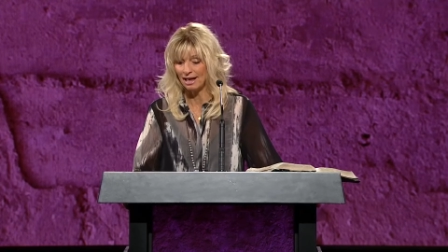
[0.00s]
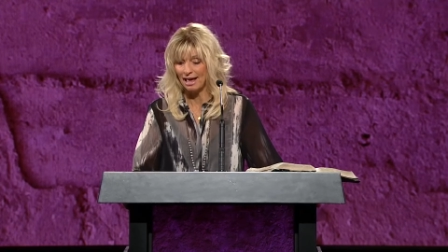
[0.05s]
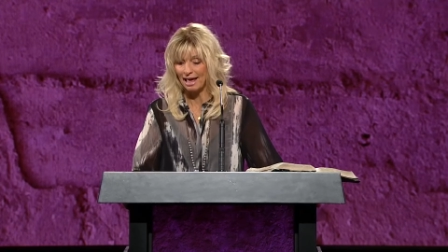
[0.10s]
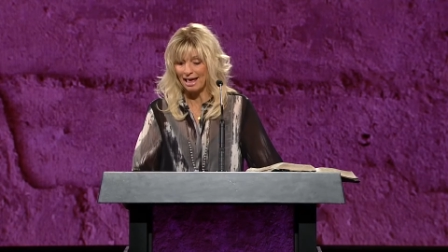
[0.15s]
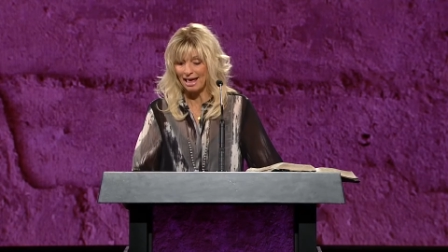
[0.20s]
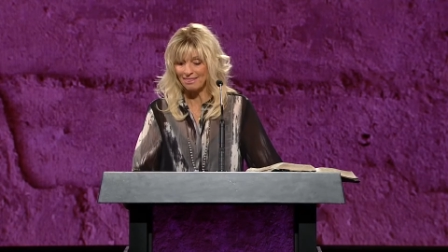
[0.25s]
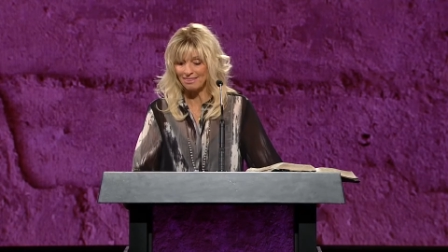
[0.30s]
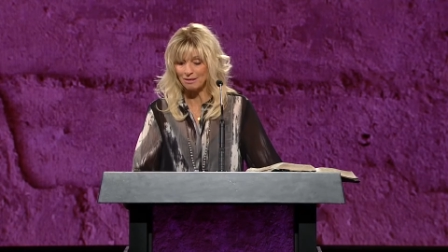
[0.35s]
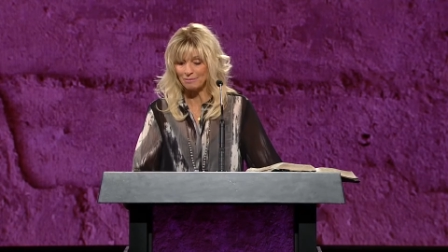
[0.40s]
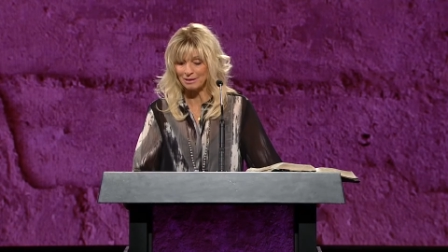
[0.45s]

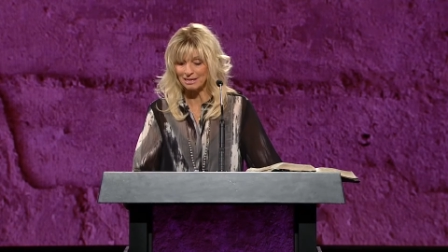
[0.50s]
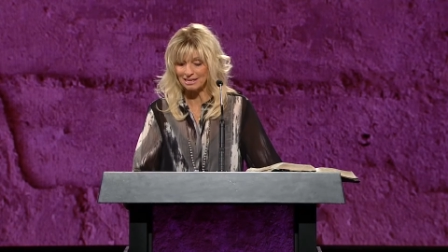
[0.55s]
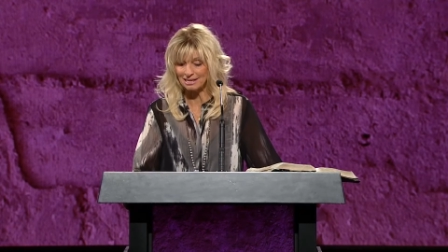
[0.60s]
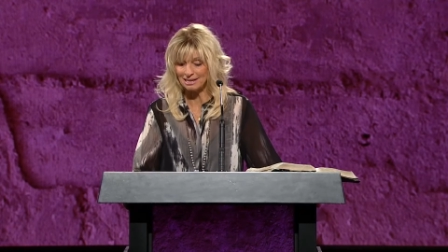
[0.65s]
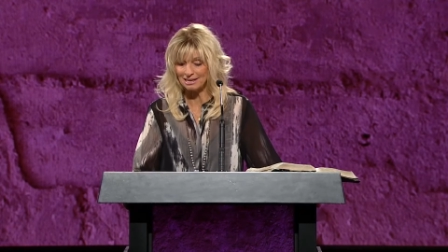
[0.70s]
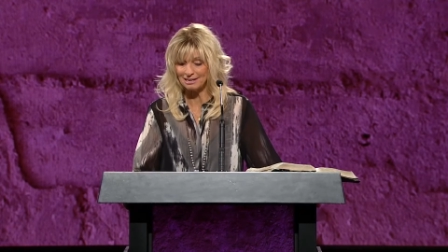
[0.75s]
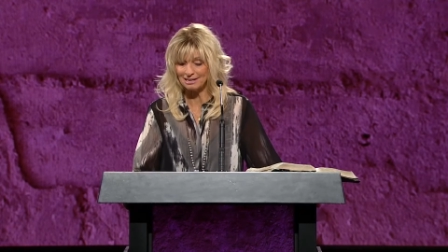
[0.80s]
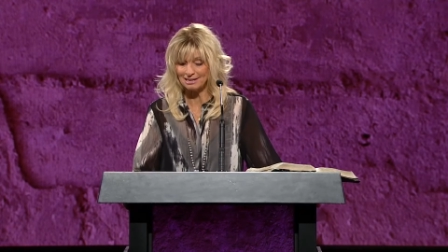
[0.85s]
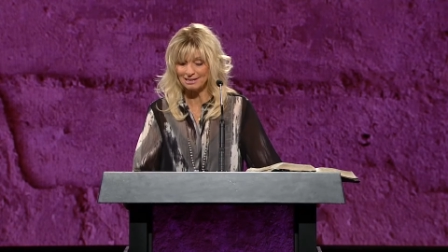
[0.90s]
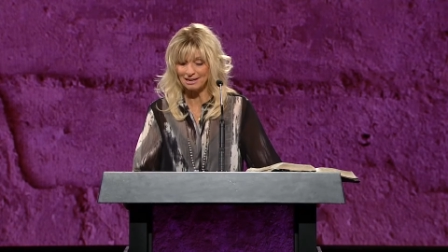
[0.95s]
and the
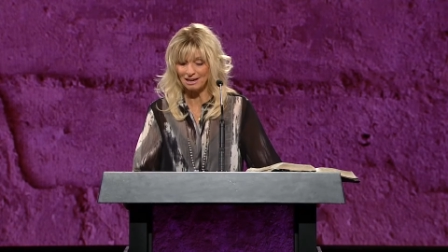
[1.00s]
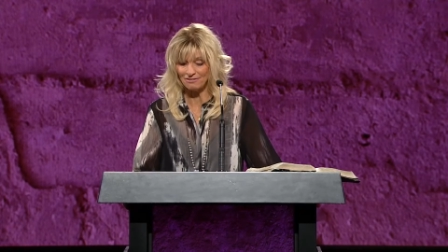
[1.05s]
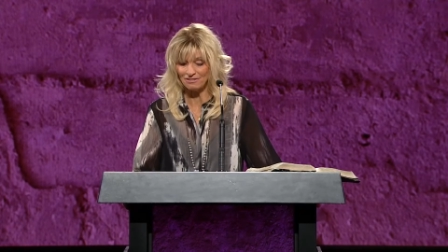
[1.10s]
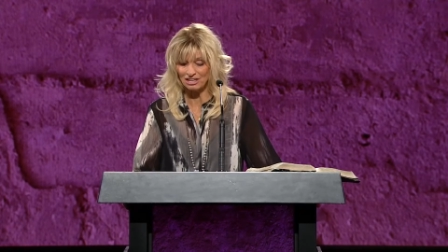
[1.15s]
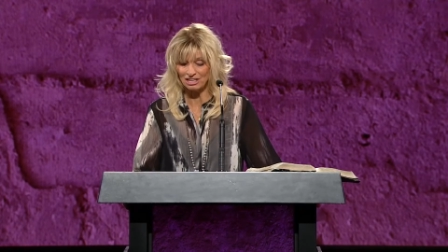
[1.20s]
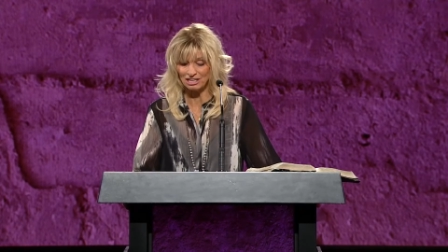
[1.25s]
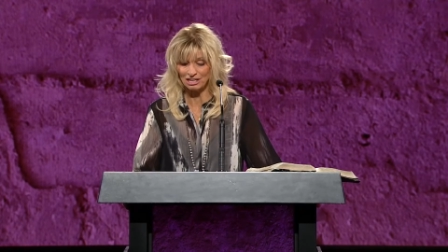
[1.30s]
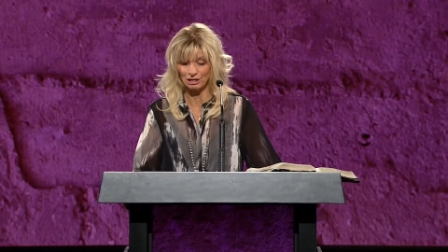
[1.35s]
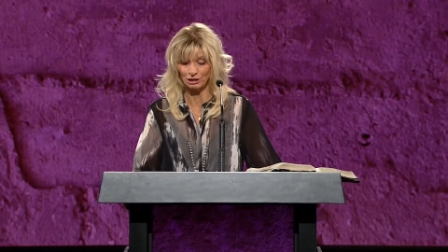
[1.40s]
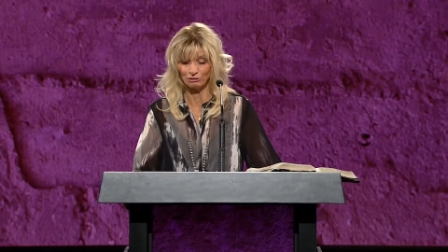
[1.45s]
beginning of a
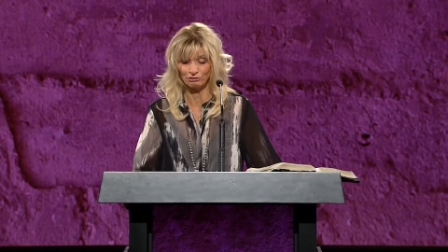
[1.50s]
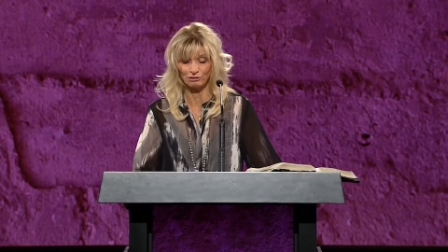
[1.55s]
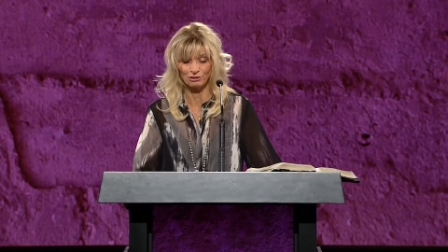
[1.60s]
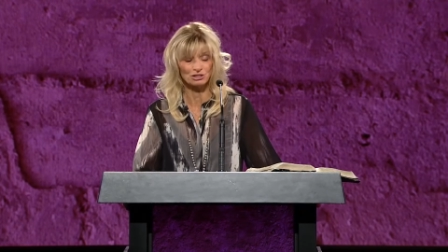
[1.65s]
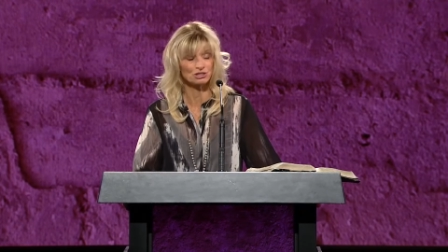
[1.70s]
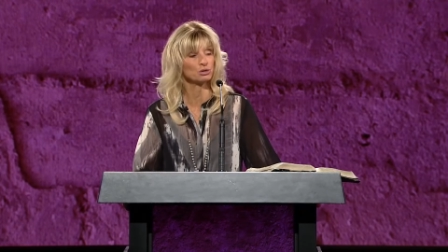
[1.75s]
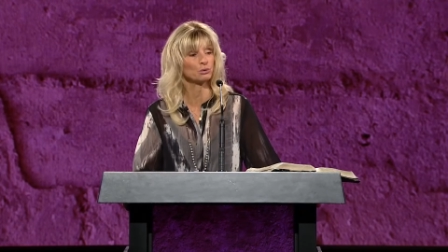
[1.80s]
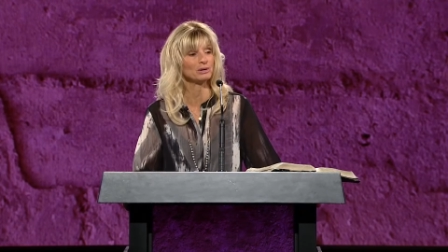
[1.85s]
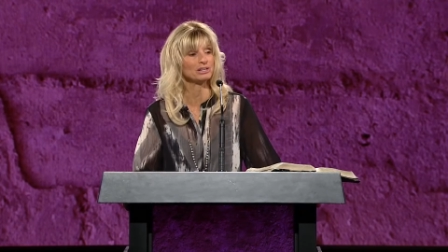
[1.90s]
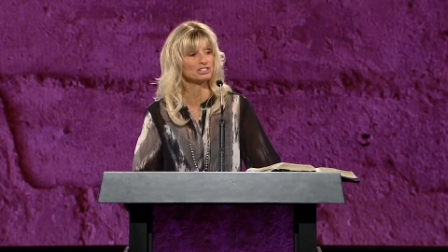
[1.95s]
year for
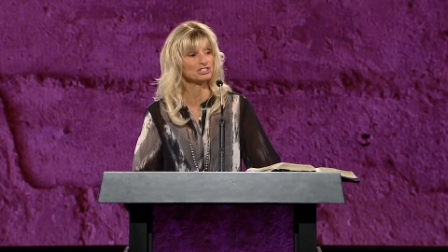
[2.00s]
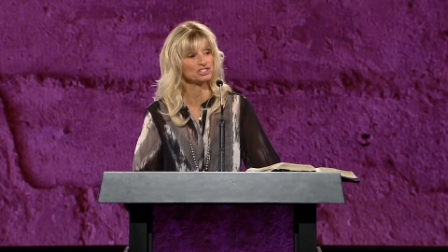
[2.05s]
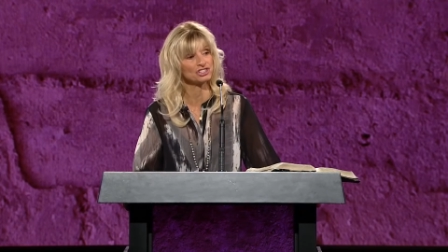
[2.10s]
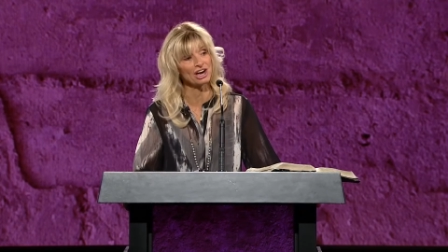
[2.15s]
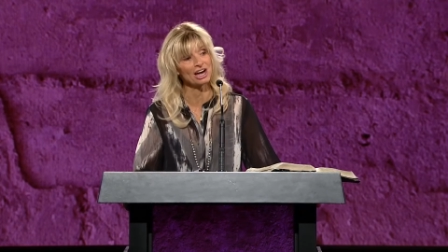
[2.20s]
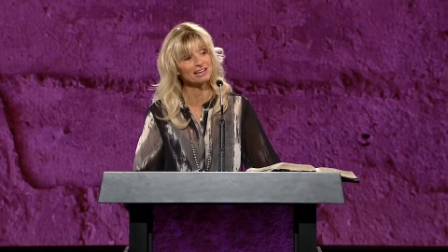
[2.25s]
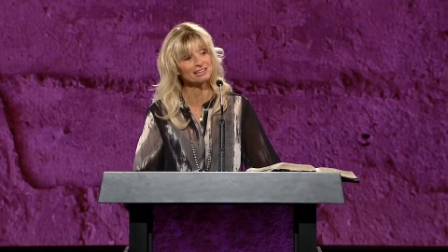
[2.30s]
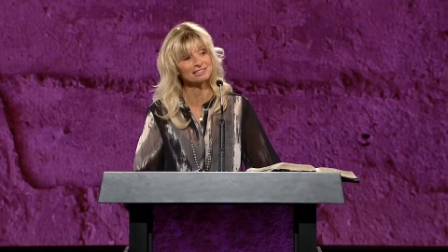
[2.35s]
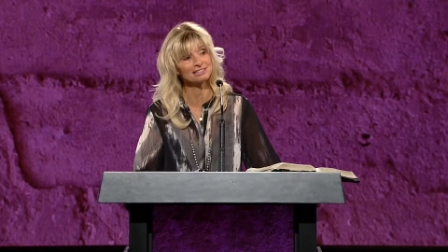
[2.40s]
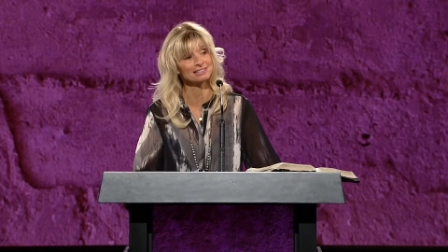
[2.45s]
doing
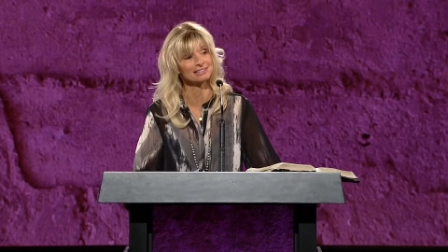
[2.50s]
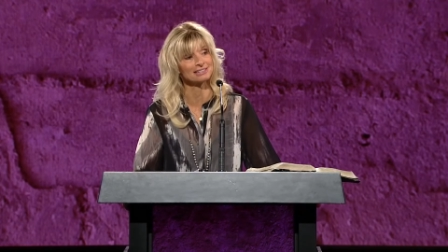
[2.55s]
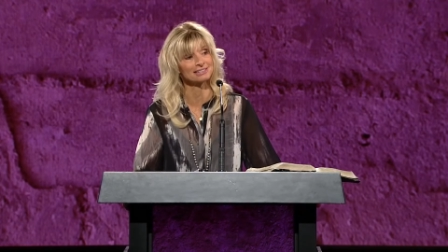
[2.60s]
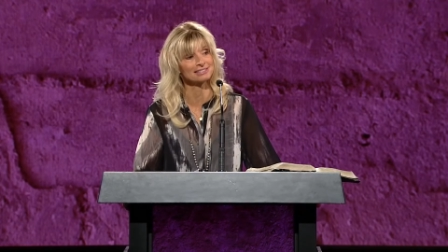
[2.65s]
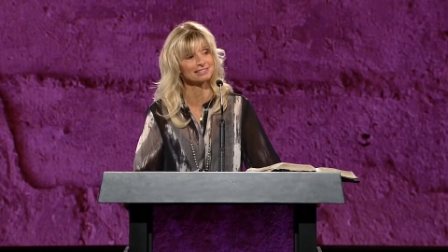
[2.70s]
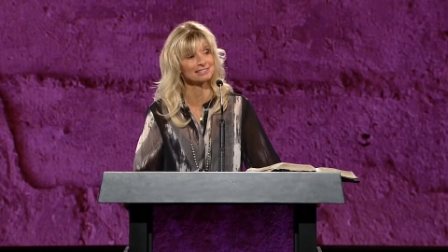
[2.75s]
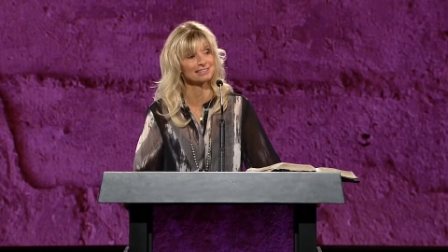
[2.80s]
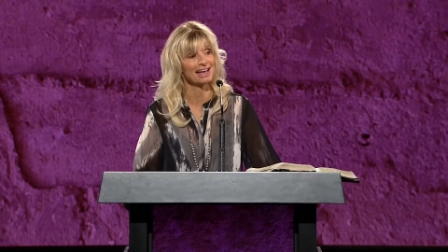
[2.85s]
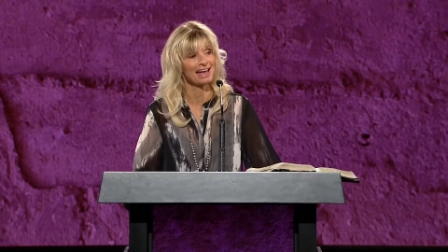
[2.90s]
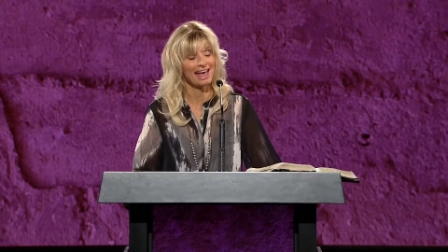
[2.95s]

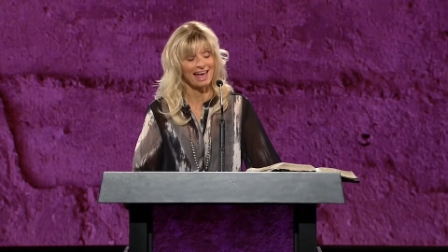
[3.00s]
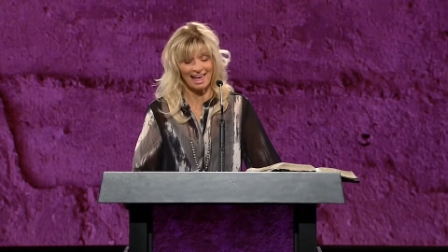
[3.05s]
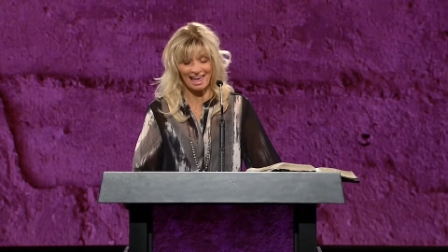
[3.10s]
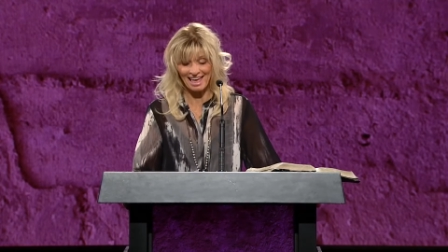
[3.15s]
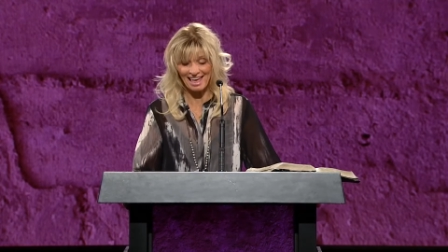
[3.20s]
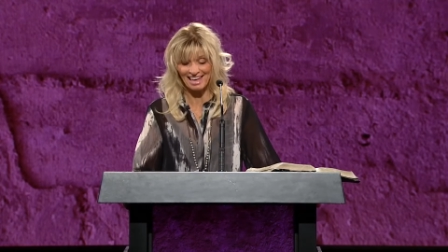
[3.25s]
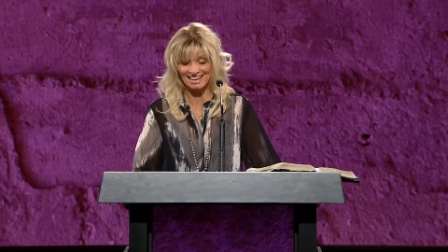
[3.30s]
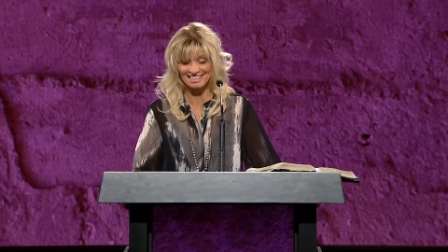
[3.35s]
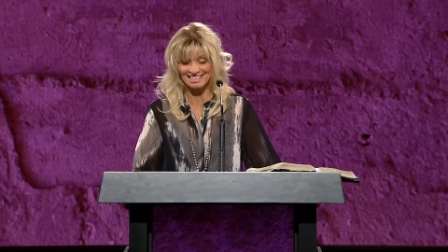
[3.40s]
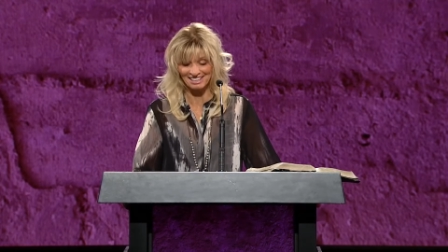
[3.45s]
justice
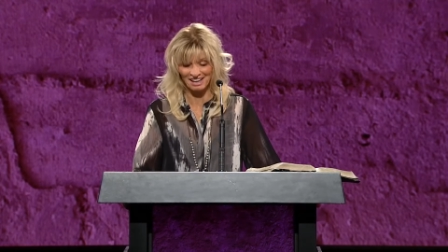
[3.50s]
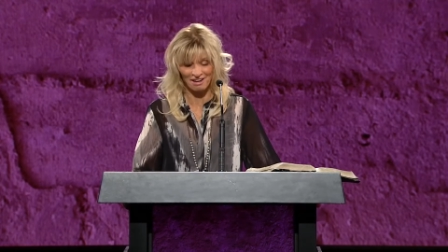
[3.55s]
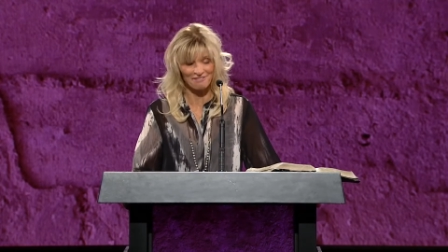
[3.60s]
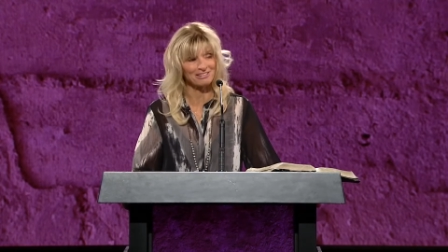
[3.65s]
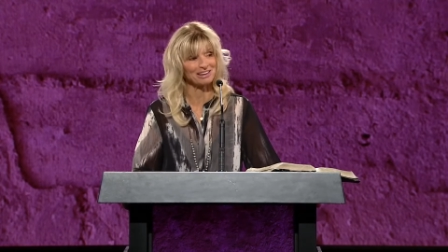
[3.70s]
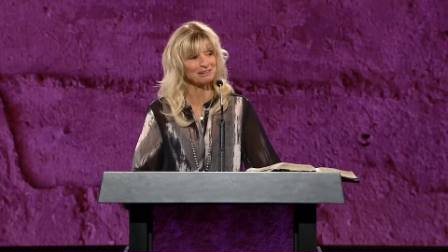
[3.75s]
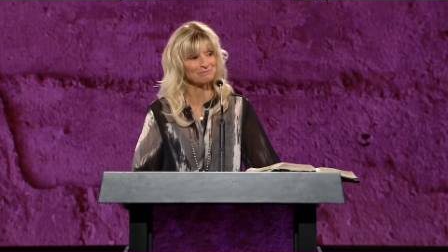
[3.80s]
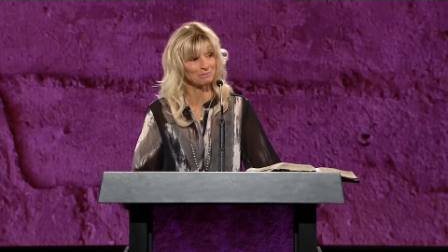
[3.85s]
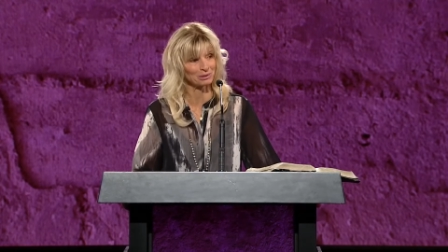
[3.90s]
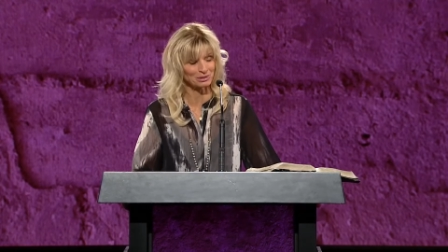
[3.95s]
and
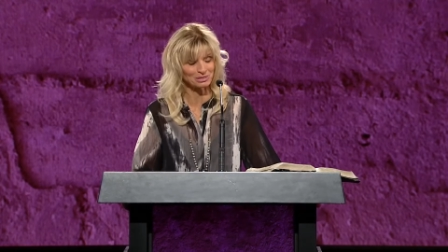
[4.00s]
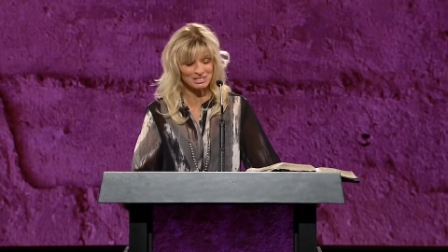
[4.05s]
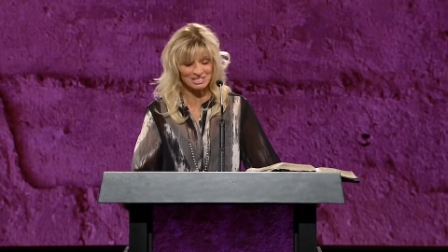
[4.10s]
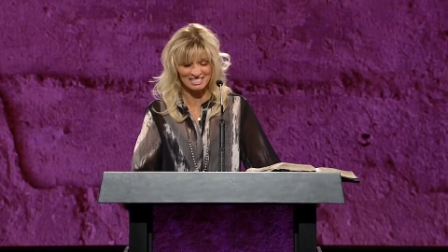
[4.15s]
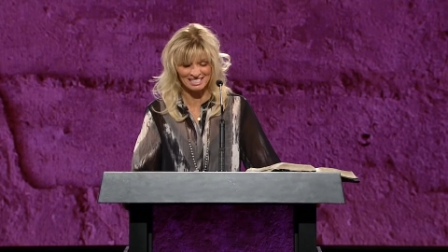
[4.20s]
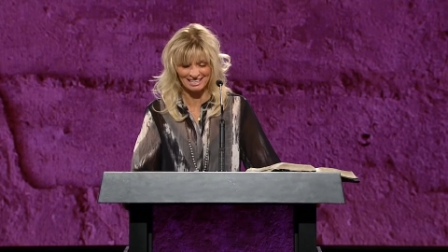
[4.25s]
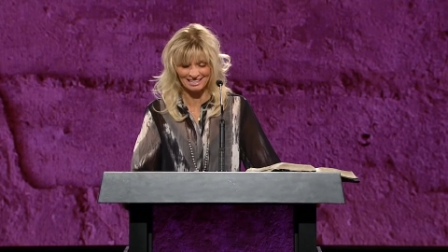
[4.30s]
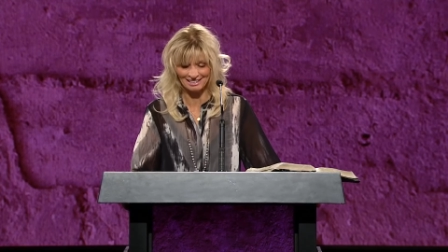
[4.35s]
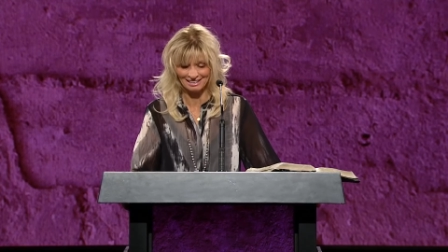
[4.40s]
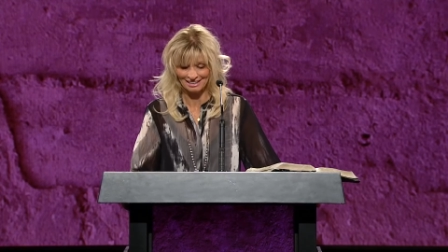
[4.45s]
loving
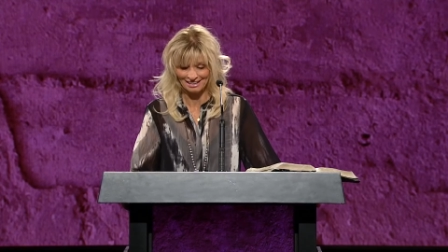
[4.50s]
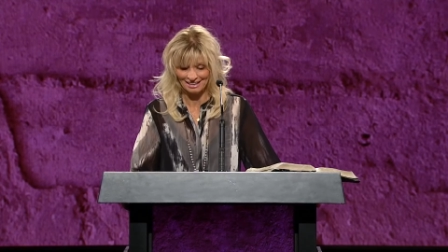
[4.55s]
mercy.